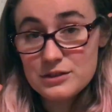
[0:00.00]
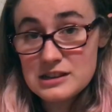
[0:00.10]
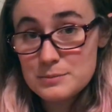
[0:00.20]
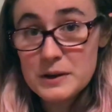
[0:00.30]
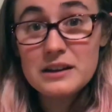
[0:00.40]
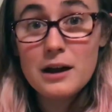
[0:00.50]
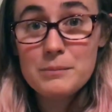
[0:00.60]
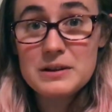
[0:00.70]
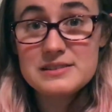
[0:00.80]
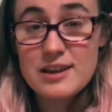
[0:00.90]
These big
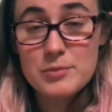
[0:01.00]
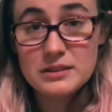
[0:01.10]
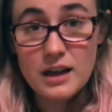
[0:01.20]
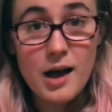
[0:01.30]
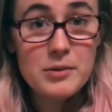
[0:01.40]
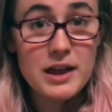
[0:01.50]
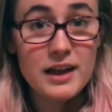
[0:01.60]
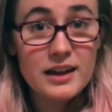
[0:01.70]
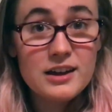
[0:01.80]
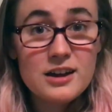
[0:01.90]
companies have been
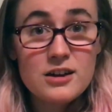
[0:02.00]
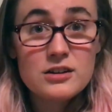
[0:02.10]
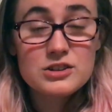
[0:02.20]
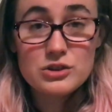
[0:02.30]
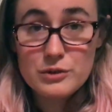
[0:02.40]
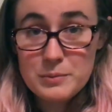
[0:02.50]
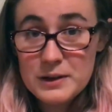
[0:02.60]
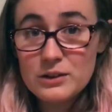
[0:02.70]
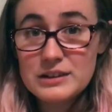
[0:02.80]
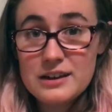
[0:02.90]
lobbying to
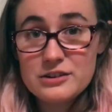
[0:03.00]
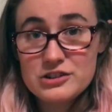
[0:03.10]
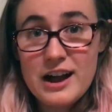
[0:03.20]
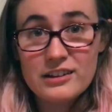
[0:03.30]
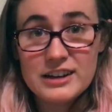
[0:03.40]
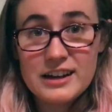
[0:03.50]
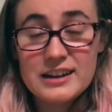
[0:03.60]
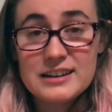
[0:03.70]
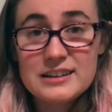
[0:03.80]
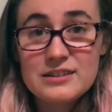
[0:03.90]
repeal net
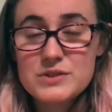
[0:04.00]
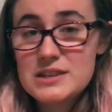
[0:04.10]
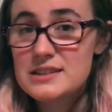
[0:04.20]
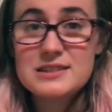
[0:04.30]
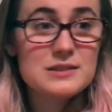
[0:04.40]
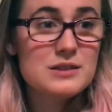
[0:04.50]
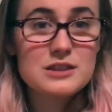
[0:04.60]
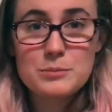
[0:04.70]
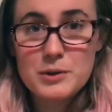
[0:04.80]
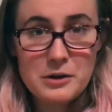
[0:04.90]
neutrality since
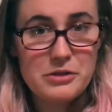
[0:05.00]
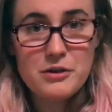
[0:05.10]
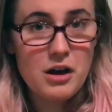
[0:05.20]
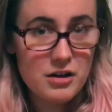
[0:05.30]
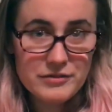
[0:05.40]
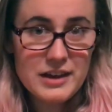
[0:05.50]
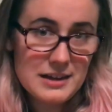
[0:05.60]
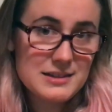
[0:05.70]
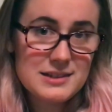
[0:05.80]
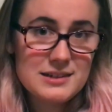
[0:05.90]
the birth of
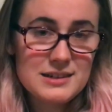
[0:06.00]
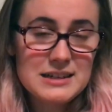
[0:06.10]
it.